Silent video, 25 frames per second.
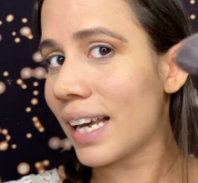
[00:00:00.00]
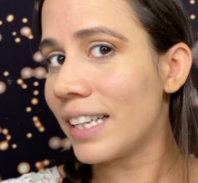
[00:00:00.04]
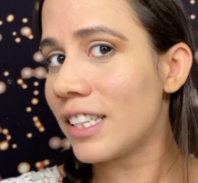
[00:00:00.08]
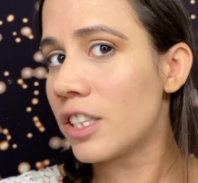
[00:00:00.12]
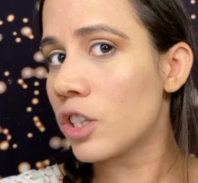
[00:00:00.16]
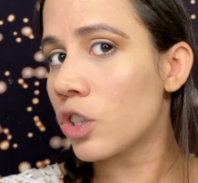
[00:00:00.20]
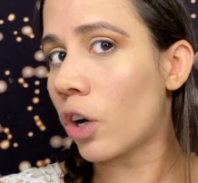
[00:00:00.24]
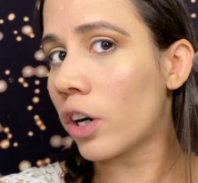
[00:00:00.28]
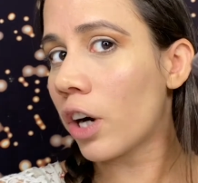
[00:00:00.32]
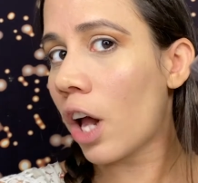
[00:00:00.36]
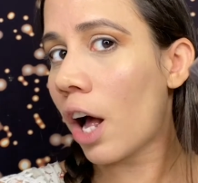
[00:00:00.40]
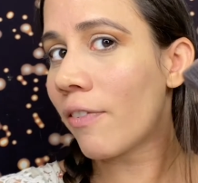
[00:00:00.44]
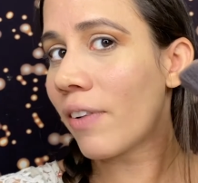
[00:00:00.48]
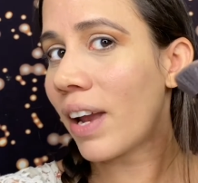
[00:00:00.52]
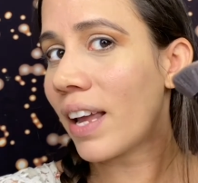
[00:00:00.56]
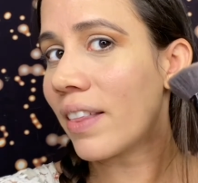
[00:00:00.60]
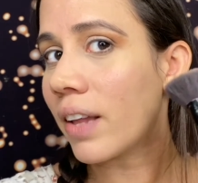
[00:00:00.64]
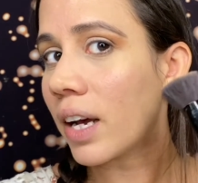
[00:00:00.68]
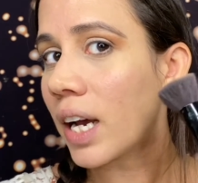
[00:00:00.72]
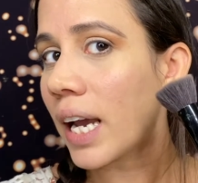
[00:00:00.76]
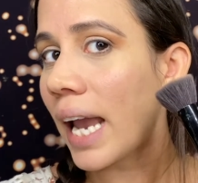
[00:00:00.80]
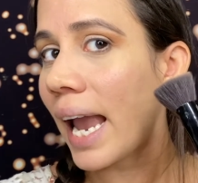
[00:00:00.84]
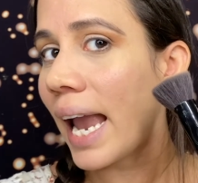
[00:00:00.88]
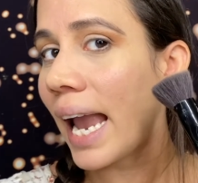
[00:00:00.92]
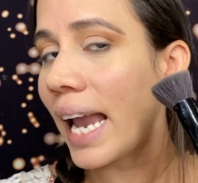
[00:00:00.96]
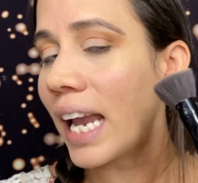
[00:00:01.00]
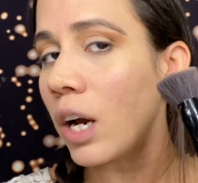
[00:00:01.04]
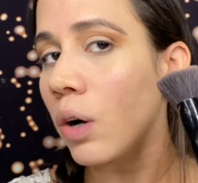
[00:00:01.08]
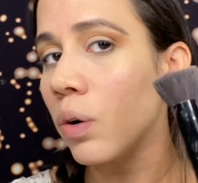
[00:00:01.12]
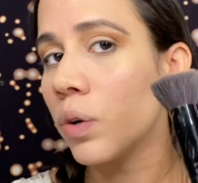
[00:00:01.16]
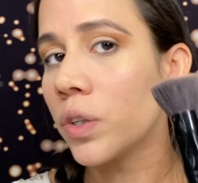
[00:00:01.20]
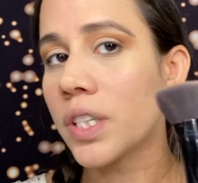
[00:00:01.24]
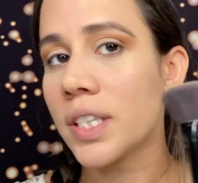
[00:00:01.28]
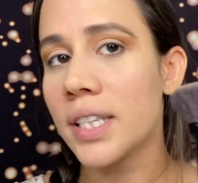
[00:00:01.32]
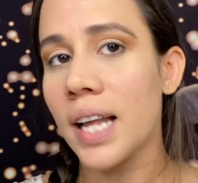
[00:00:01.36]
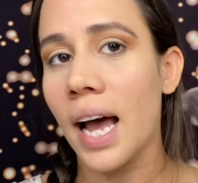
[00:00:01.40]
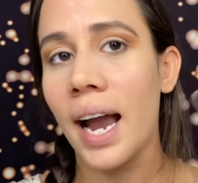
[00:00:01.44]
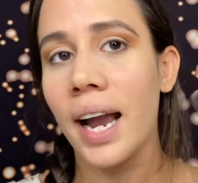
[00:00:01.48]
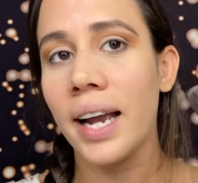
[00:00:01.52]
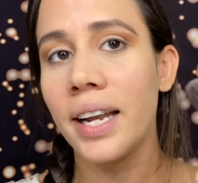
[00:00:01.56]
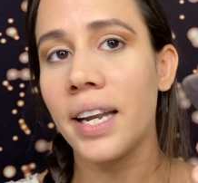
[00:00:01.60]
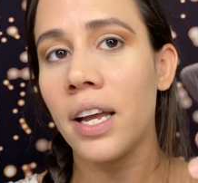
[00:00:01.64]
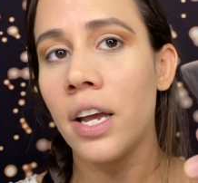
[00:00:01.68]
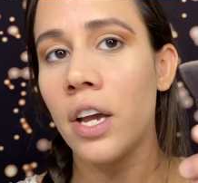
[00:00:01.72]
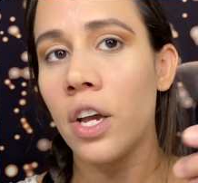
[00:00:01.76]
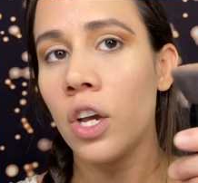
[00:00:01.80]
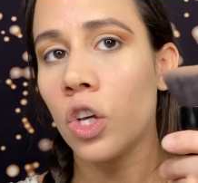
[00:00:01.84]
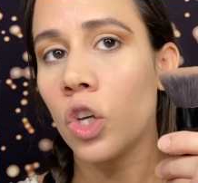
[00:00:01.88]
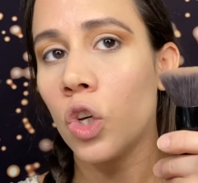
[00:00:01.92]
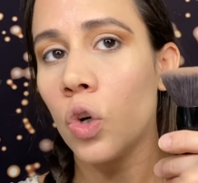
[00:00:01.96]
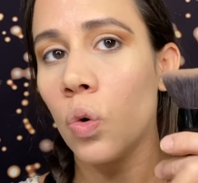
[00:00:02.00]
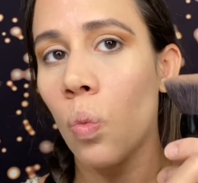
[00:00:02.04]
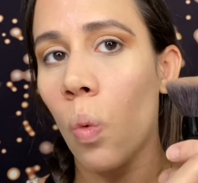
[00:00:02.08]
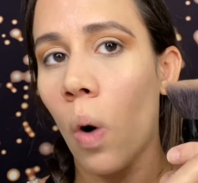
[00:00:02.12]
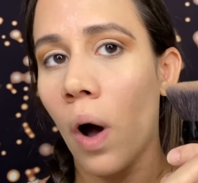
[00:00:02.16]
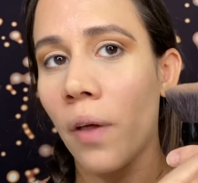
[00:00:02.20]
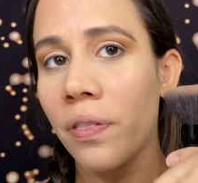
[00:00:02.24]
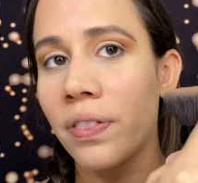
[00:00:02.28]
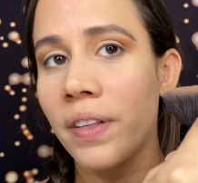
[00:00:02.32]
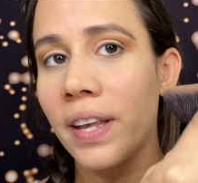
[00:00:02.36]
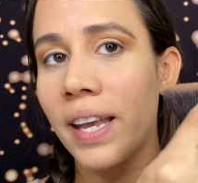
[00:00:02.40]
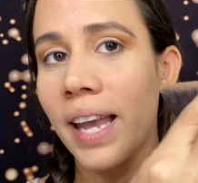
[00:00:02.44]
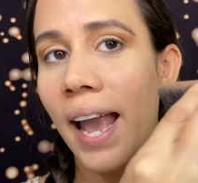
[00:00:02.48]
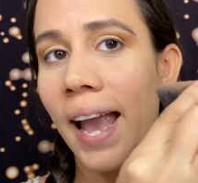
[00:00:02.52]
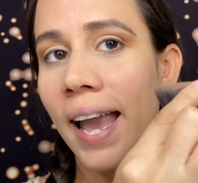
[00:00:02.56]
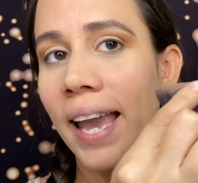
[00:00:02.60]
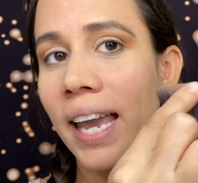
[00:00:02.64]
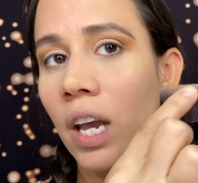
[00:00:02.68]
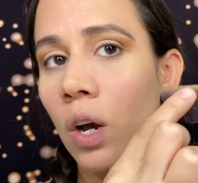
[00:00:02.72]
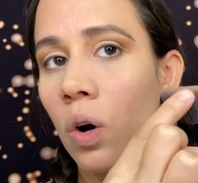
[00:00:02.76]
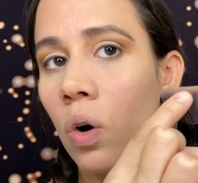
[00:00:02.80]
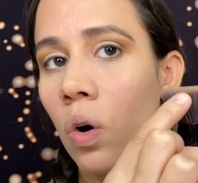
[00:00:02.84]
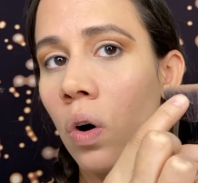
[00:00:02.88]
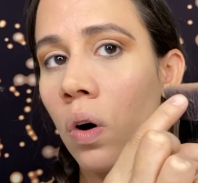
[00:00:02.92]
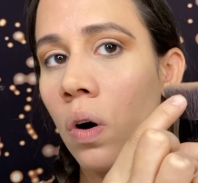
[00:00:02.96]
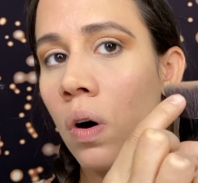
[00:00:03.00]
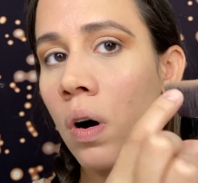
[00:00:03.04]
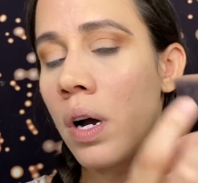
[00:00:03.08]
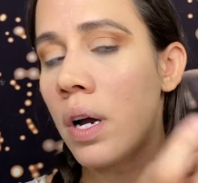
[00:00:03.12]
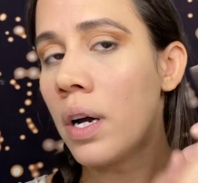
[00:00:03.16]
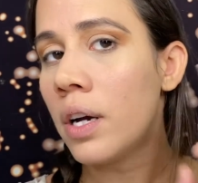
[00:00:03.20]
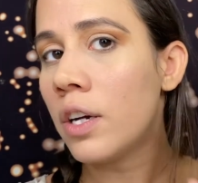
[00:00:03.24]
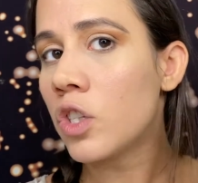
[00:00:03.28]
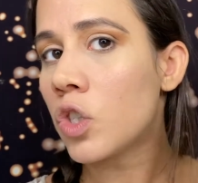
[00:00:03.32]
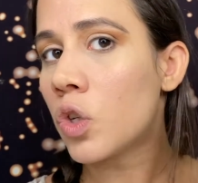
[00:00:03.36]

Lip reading: start off in the angled side. You want the angle